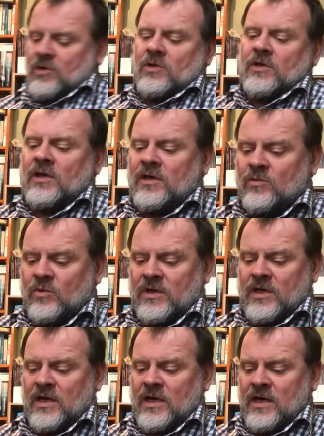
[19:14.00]
Then
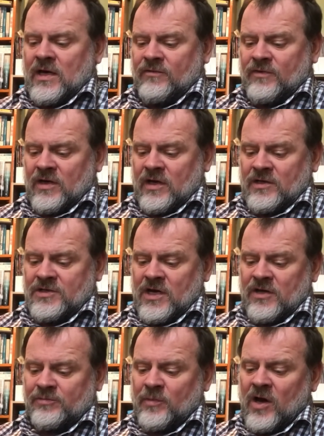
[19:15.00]
we have
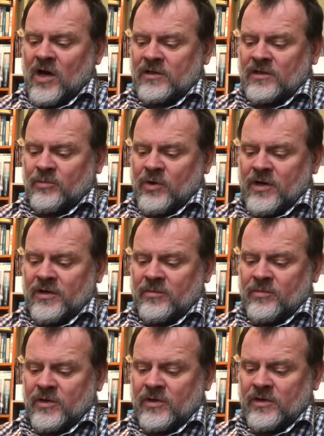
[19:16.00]
J.S. Bach, the
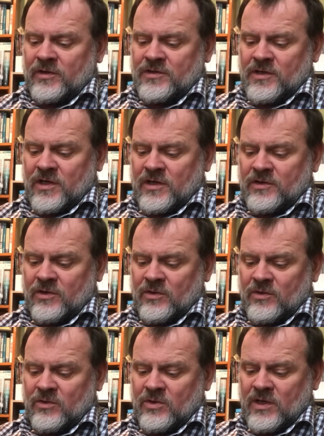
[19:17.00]
Brandenburg
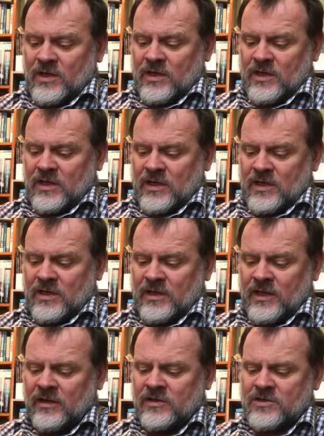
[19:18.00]
Concerto,
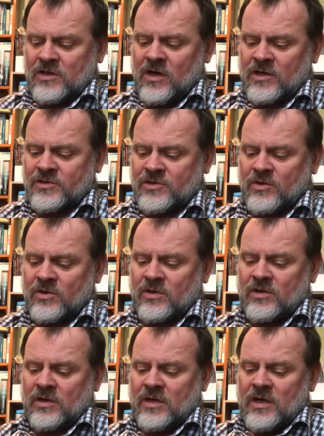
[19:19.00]
English Consort.
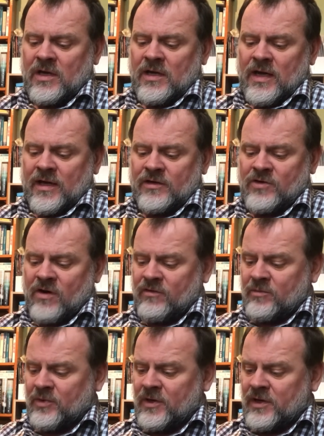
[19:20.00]
Trevor
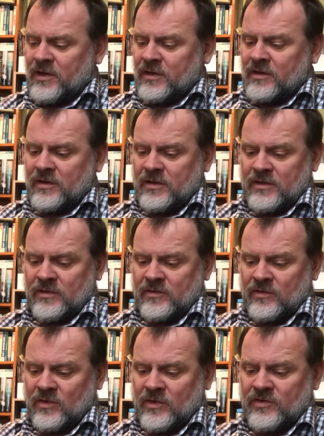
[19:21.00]
Pinnock.
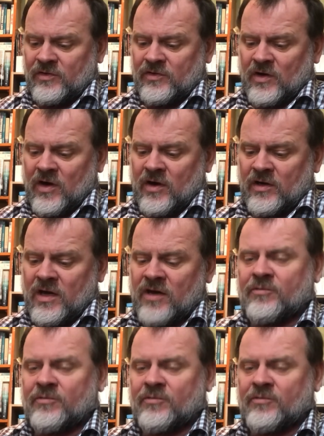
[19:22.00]
So this is archive